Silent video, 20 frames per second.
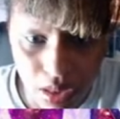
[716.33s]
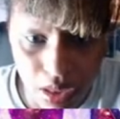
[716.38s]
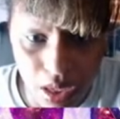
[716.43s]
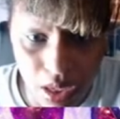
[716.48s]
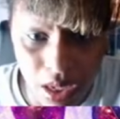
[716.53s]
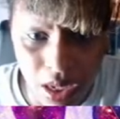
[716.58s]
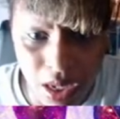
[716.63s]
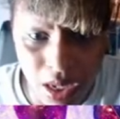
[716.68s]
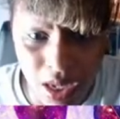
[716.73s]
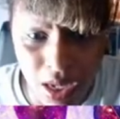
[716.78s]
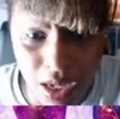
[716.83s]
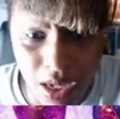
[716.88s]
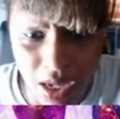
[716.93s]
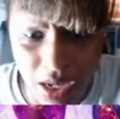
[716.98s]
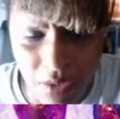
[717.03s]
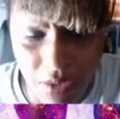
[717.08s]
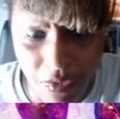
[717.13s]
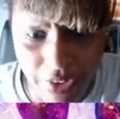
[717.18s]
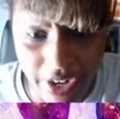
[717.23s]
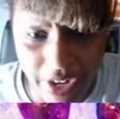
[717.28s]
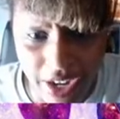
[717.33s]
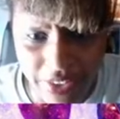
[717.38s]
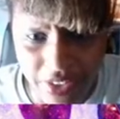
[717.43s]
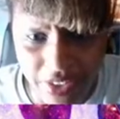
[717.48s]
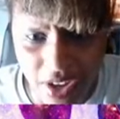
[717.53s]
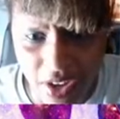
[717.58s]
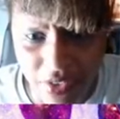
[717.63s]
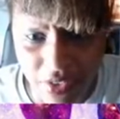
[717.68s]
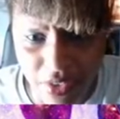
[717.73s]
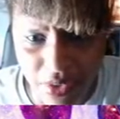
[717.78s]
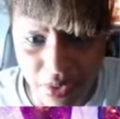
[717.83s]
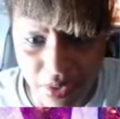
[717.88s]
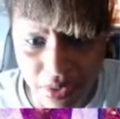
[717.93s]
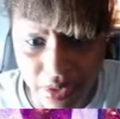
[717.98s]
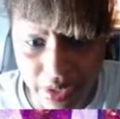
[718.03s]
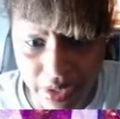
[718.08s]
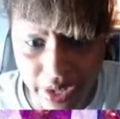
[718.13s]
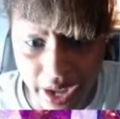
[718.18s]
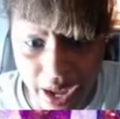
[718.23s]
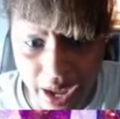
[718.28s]
Uh, I forgot the
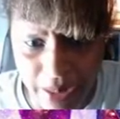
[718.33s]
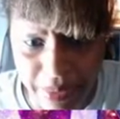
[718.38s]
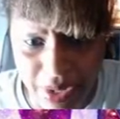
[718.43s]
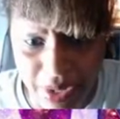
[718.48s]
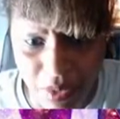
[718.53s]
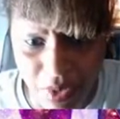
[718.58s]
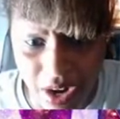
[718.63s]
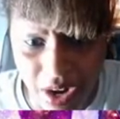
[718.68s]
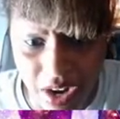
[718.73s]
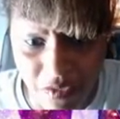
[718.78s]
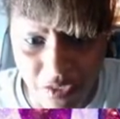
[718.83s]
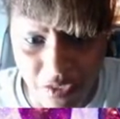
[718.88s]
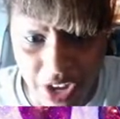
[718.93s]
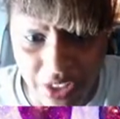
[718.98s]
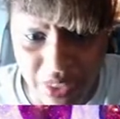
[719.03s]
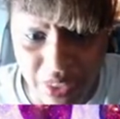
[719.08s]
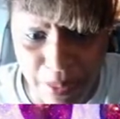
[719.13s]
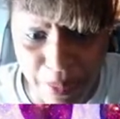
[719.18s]
other cabinet where I found the